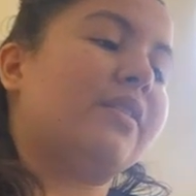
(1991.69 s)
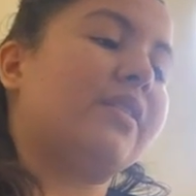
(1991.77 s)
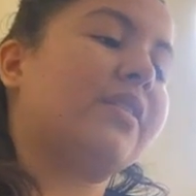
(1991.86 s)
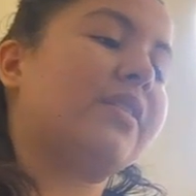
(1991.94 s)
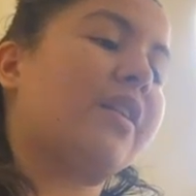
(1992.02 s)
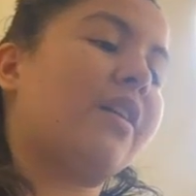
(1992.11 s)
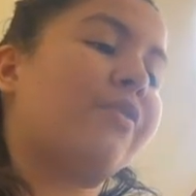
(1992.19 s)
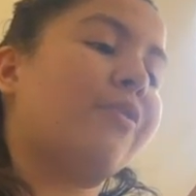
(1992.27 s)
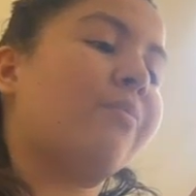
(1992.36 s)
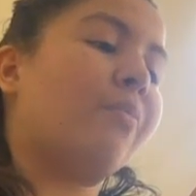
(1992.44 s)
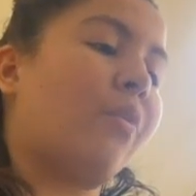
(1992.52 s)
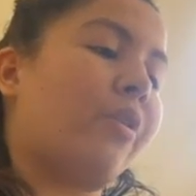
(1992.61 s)
Discover
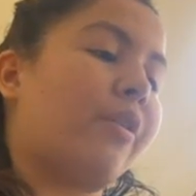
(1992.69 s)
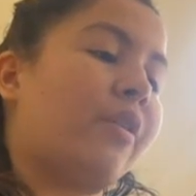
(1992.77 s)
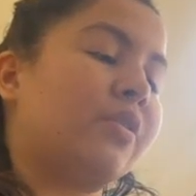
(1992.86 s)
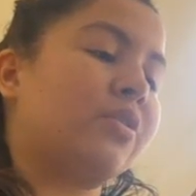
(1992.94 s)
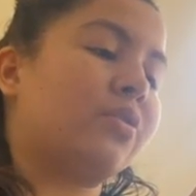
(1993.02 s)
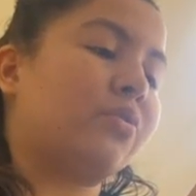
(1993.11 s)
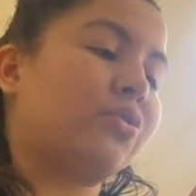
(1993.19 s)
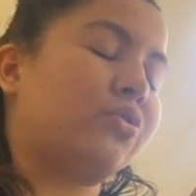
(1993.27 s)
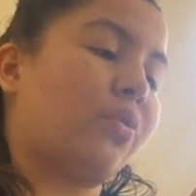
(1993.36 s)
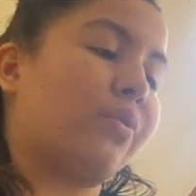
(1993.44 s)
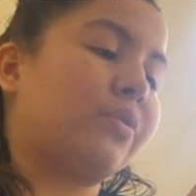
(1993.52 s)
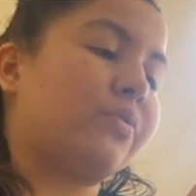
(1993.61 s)
more untold
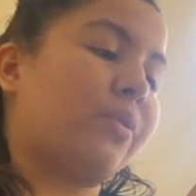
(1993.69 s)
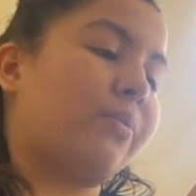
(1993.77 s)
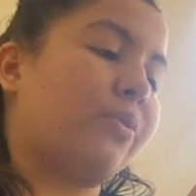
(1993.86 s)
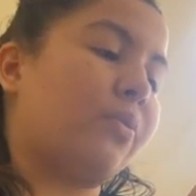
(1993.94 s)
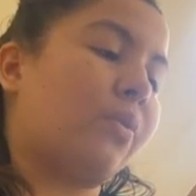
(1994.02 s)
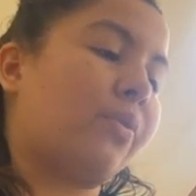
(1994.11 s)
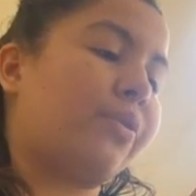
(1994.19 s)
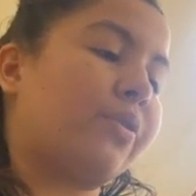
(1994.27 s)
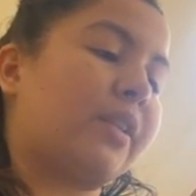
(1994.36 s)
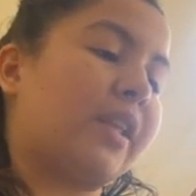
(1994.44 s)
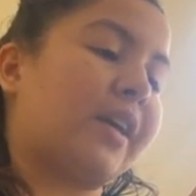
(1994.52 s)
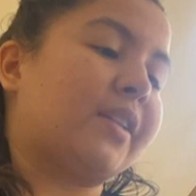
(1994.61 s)
stories from the warrior
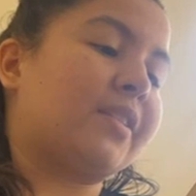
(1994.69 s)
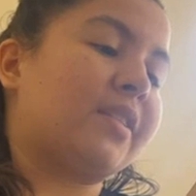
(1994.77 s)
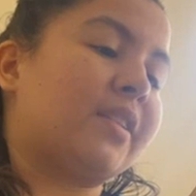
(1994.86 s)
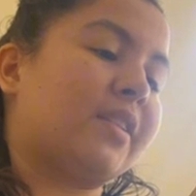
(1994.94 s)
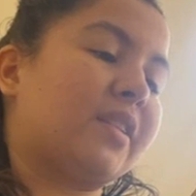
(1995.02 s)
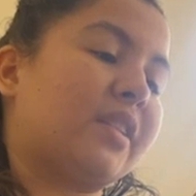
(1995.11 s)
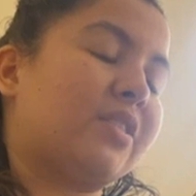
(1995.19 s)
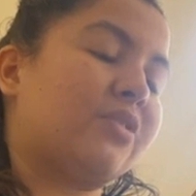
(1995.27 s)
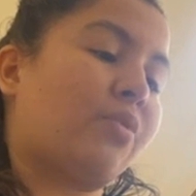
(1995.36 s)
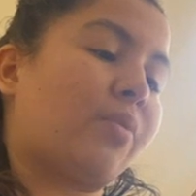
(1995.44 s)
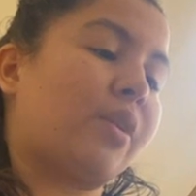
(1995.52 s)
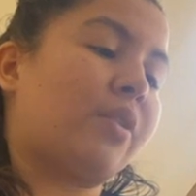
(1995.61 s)
clans in these
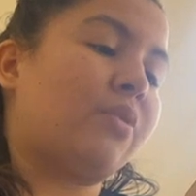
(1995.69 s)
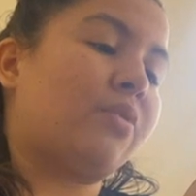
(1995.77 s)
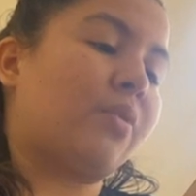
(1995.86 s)
3